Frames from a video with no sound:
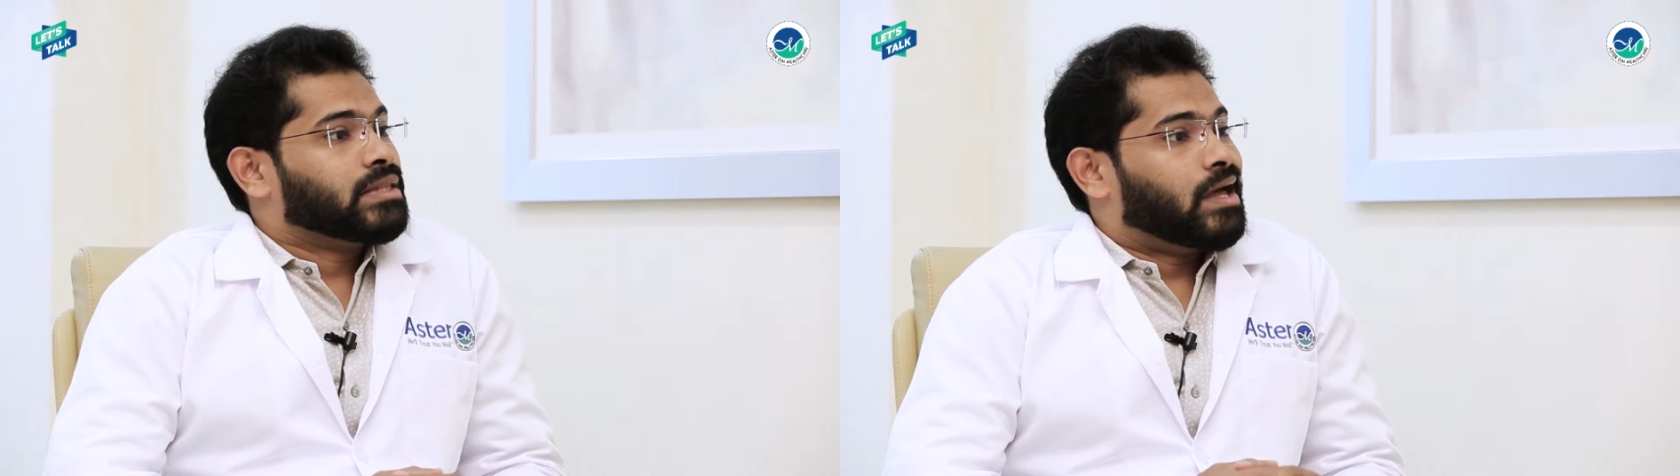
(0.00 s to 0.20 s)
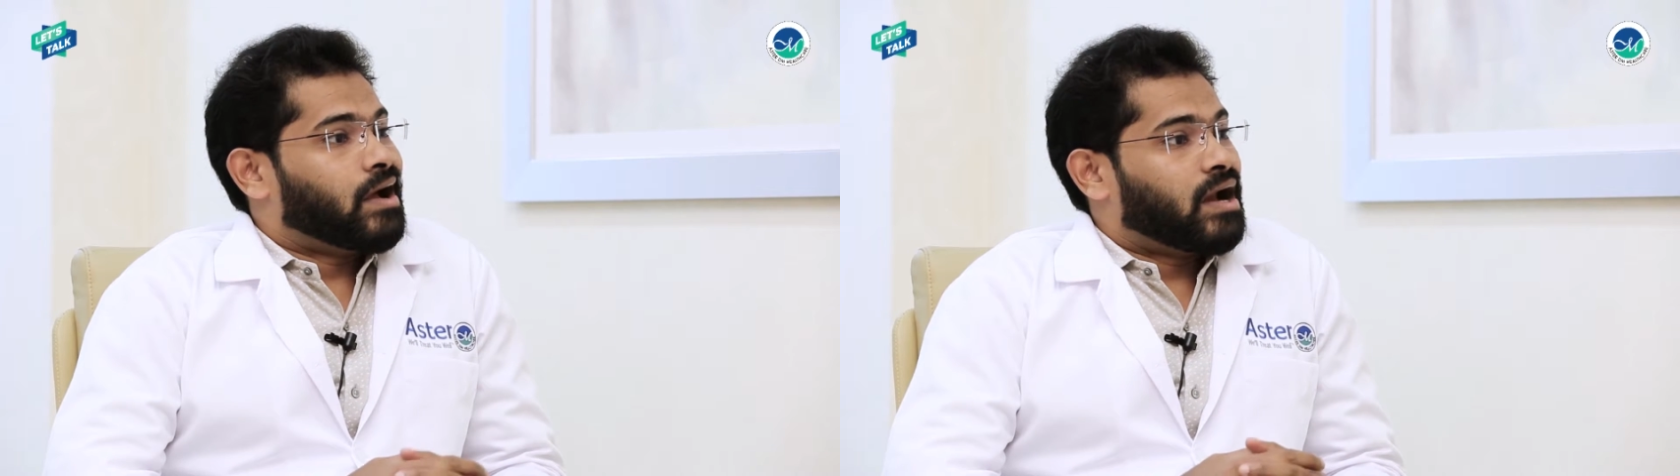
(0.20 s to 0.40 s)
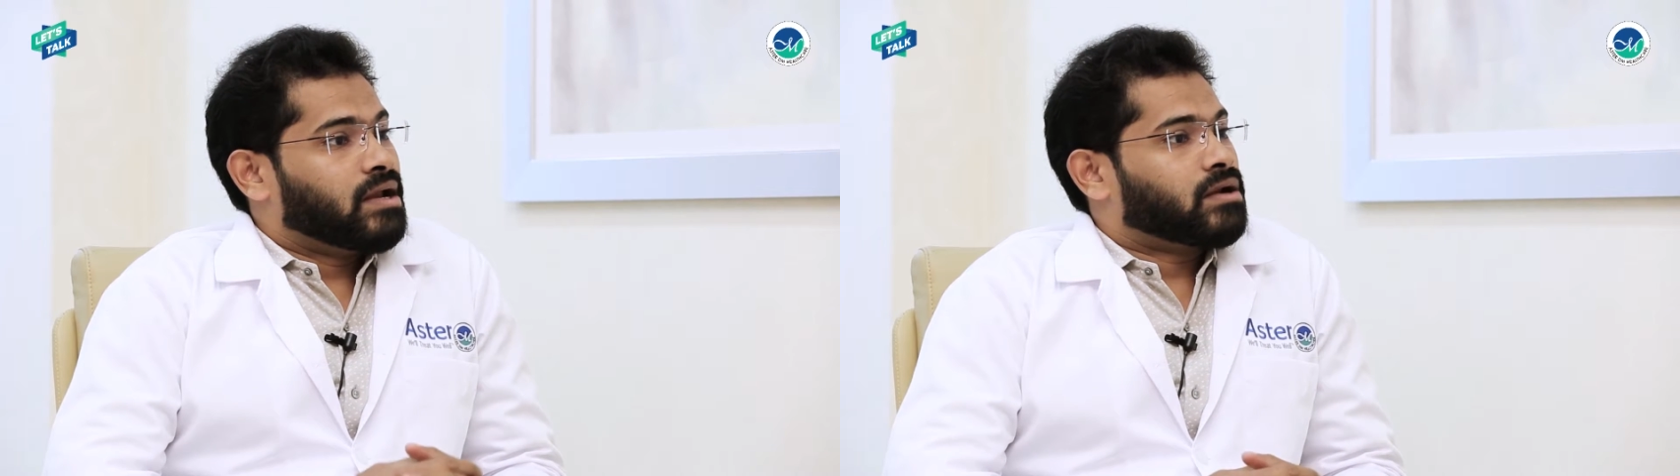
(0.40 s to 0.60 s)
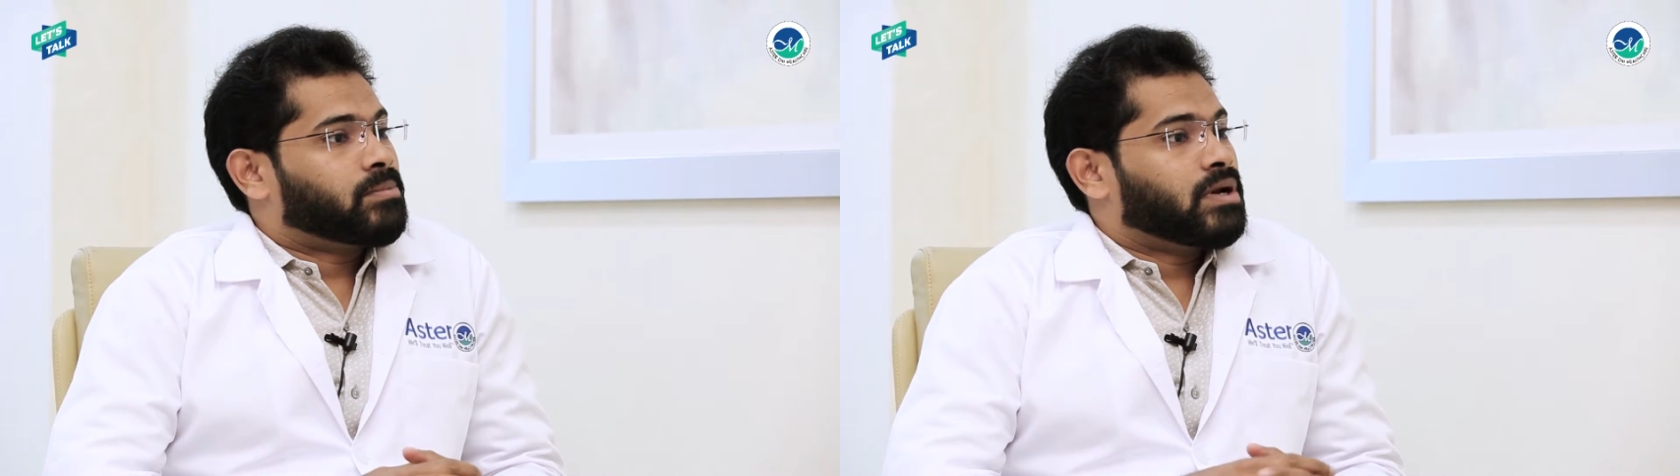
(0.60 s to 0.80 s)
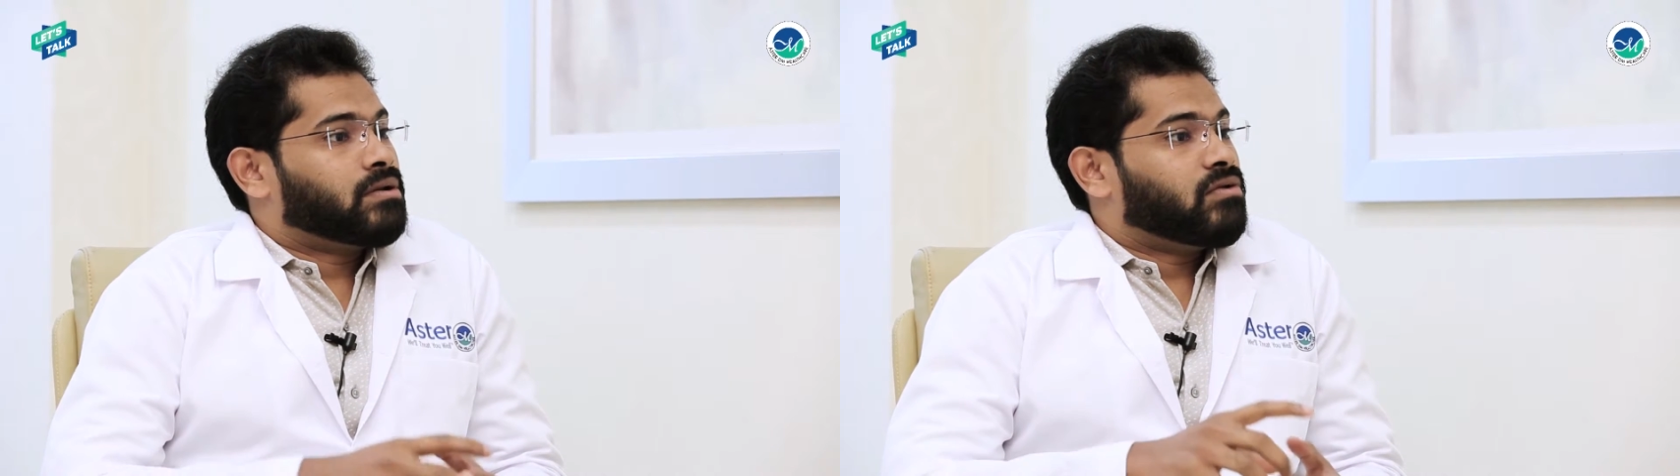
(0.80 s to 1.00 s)
the
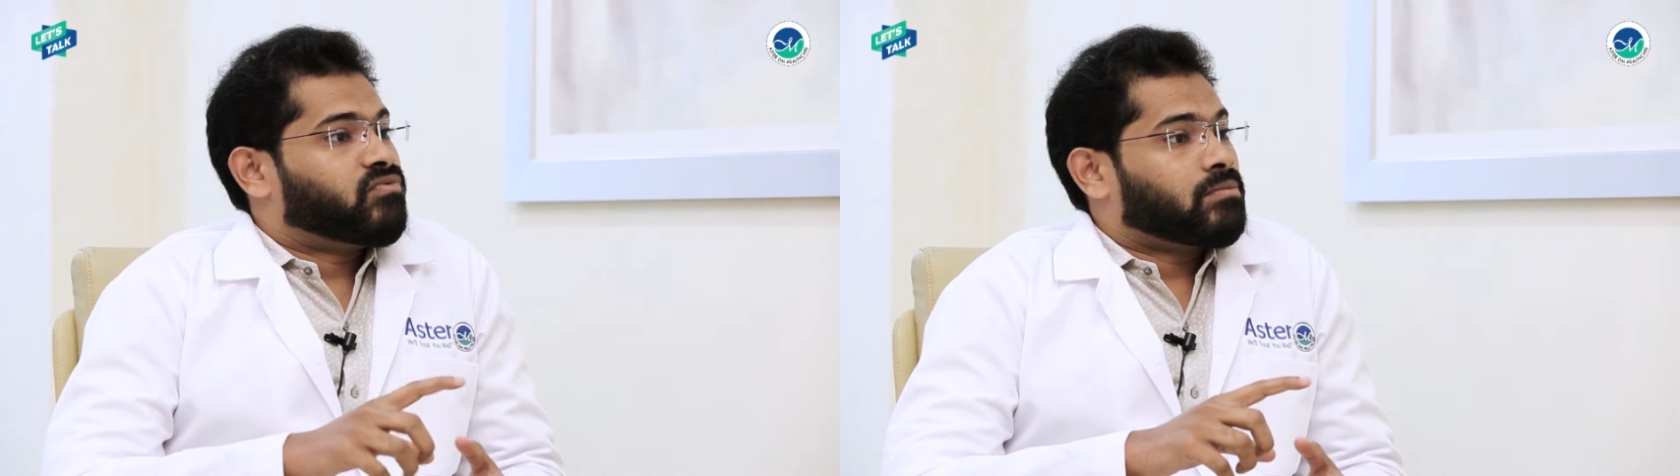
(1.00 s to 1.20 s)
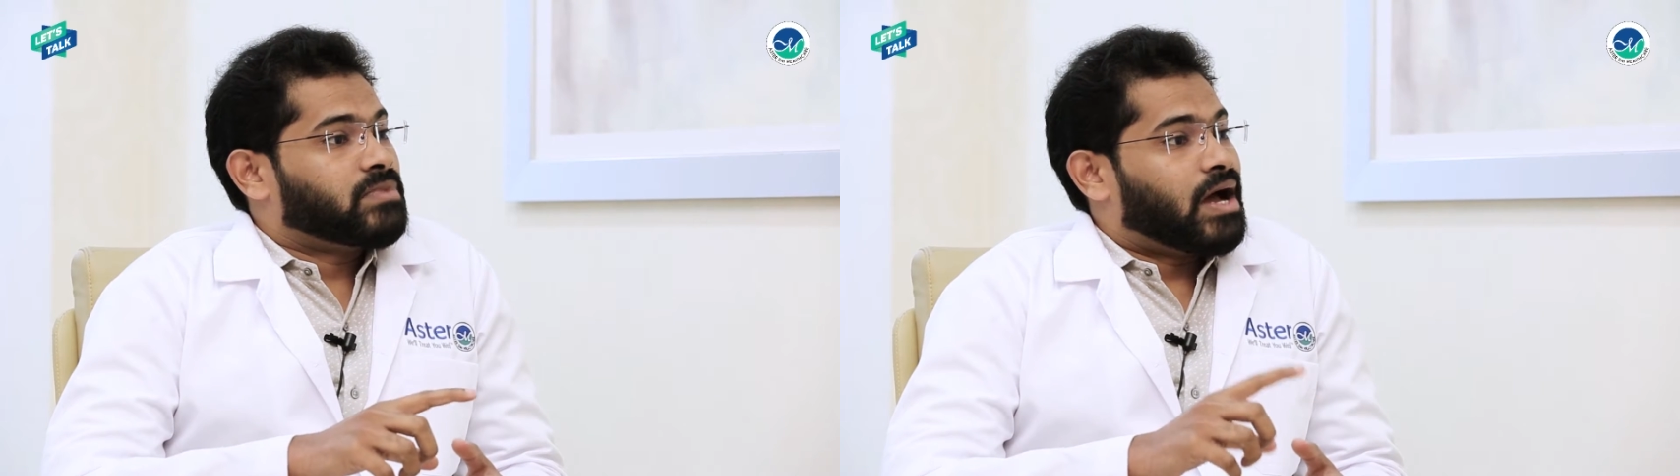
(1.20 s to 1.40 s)
unerupted from